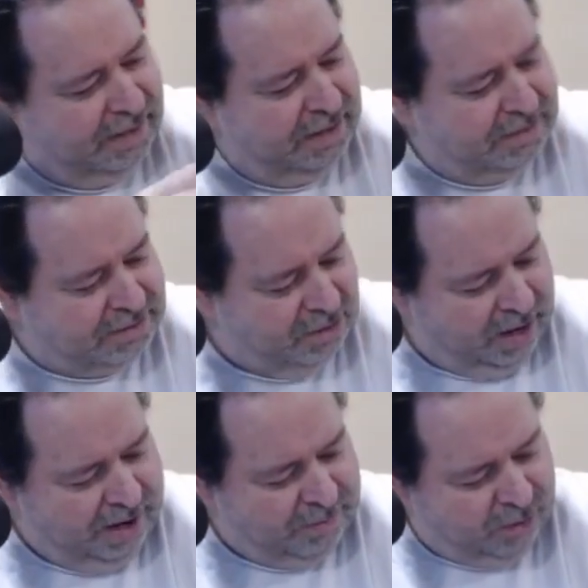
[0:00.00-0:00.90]
So
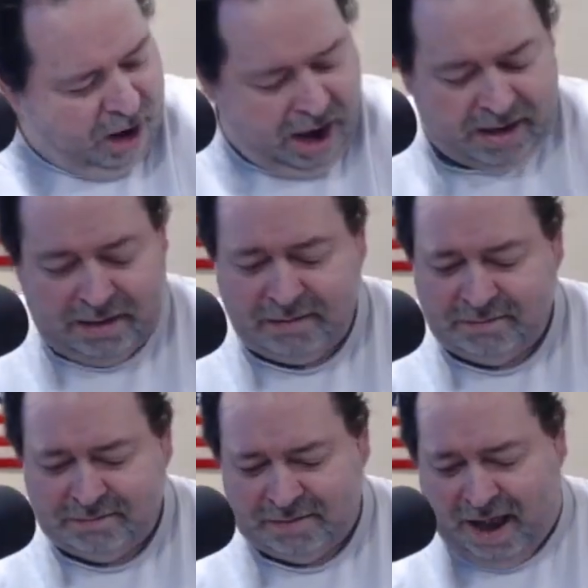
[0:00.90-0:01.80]
I am
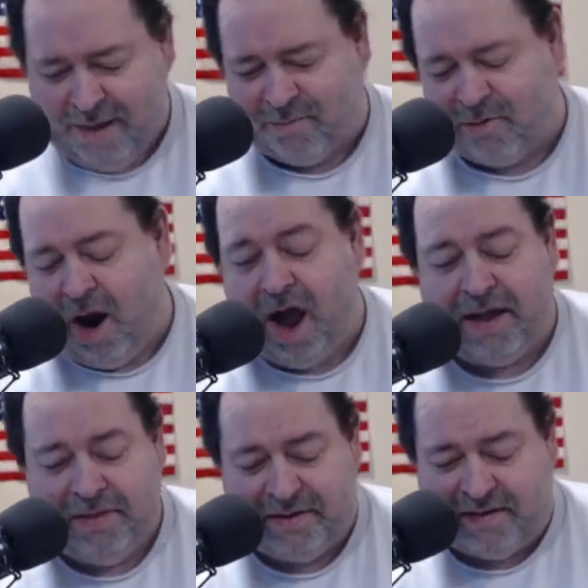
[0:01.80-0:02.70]
rocking
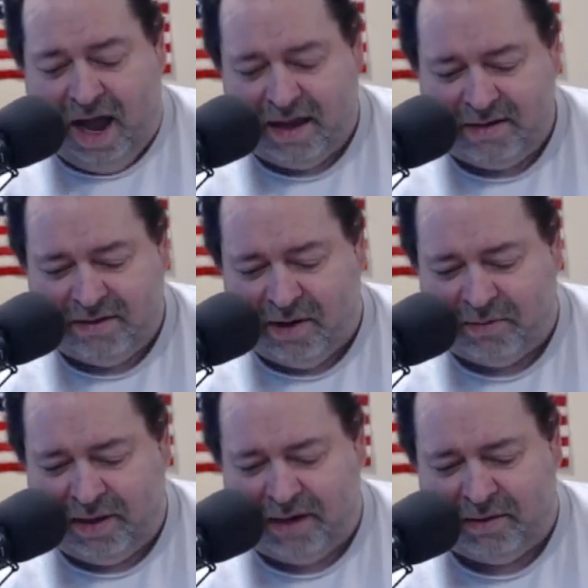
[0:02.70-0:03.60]
the Dunkin'
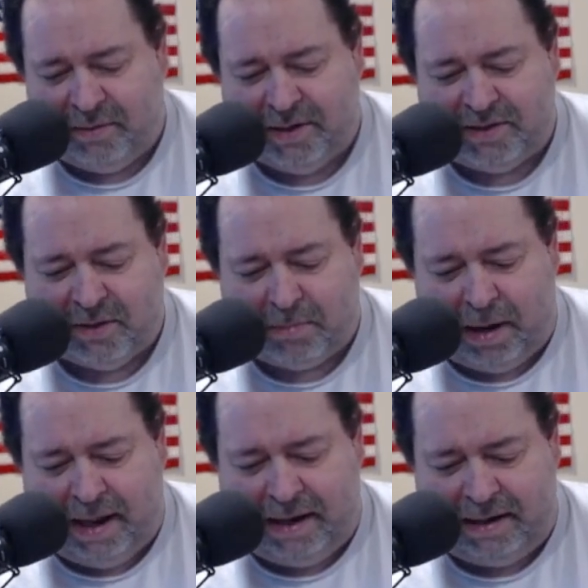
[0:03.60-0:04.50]
Donut original
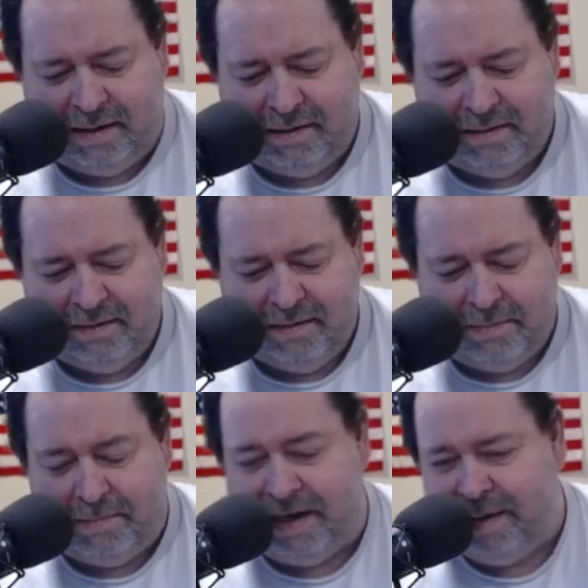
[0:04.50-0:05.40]
blend,
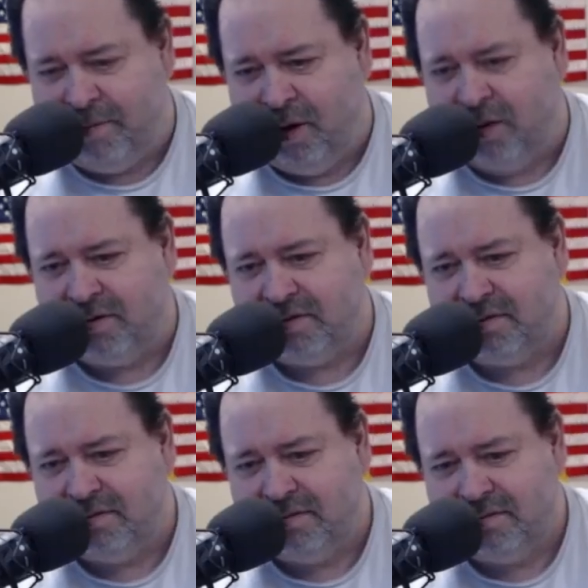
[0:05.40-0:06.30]
medium roast
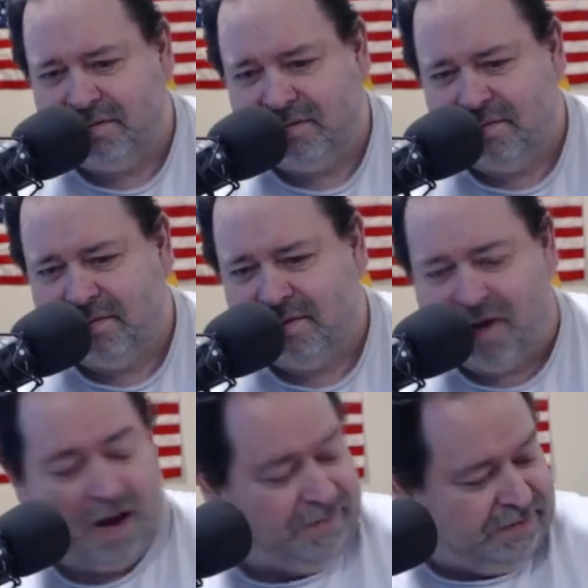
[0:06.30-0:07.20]

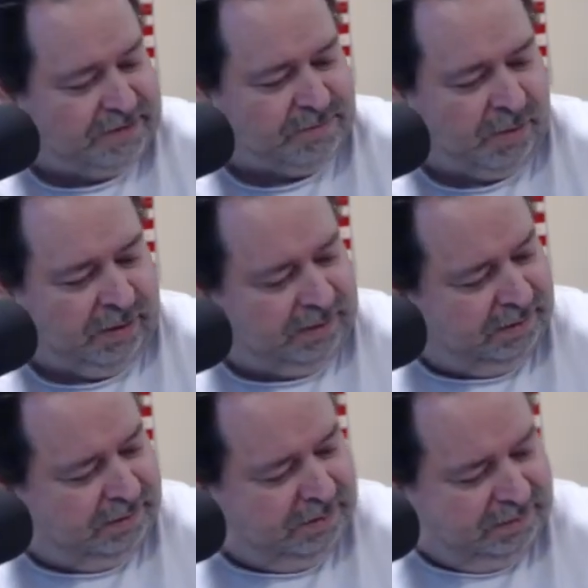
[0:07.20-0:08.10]
coffee this morning.
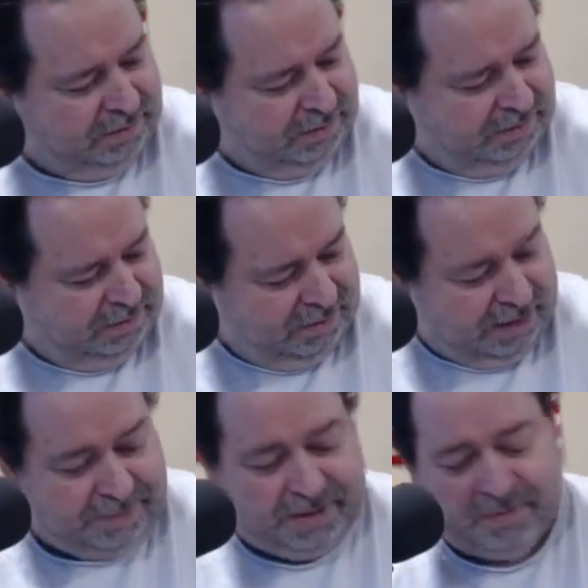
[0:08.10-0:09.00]
And
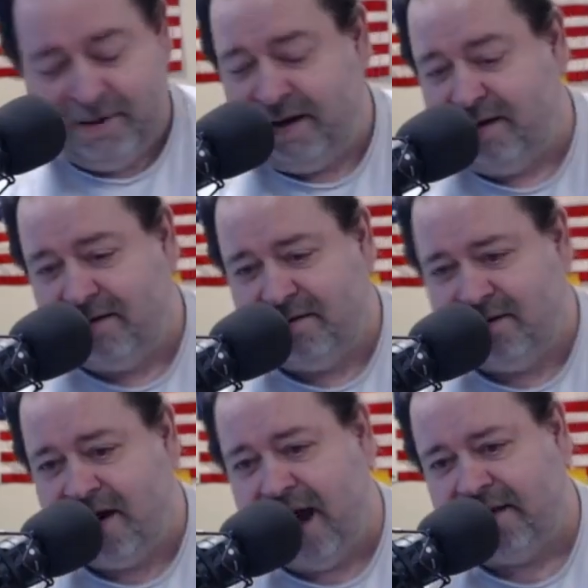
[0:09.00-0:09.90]
I'm getting ready to
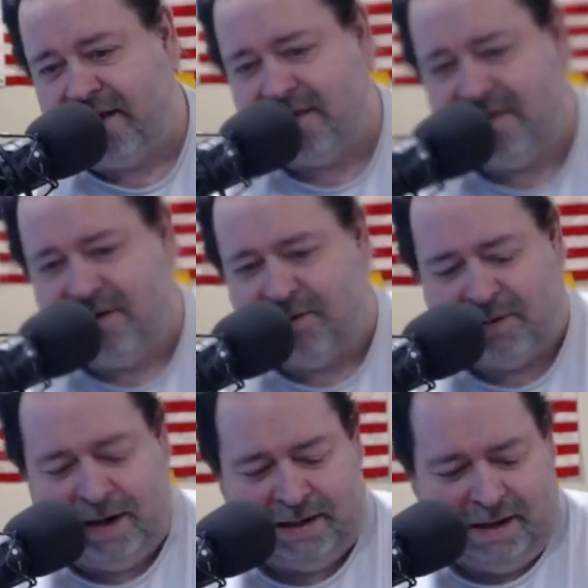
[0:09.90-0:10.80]
crack that seal
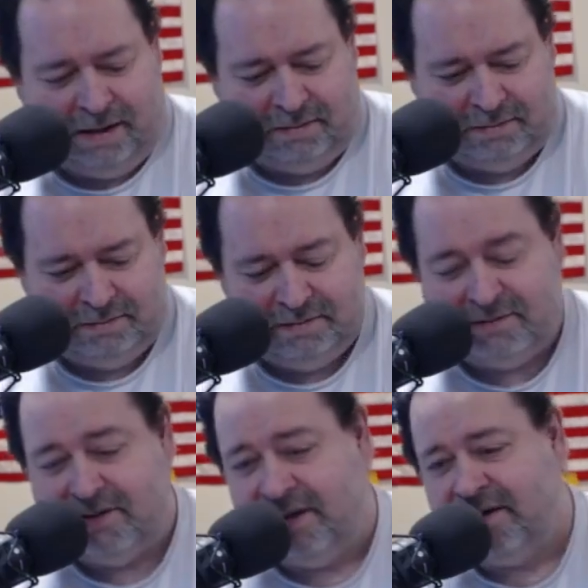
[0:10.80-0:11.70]
right now.
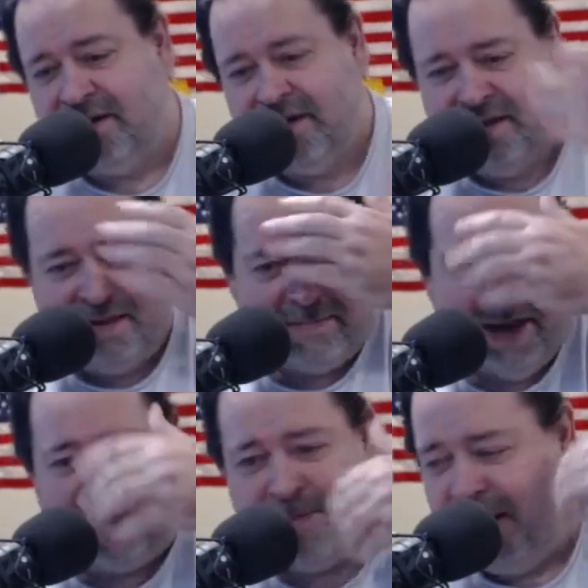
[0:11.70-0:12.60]
Trent, the
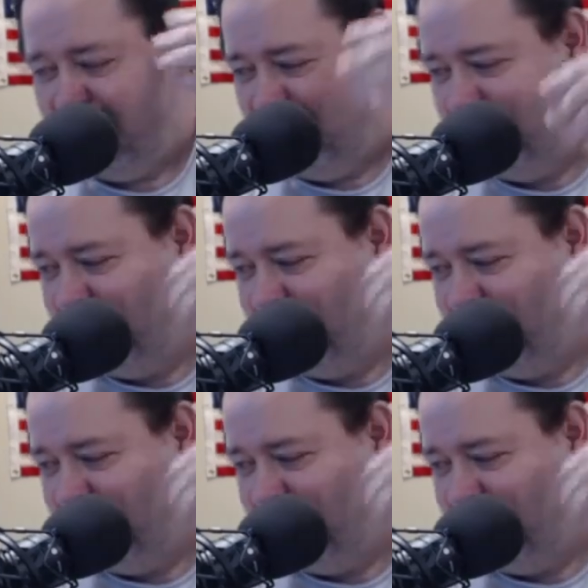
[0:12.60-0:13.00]
money maker.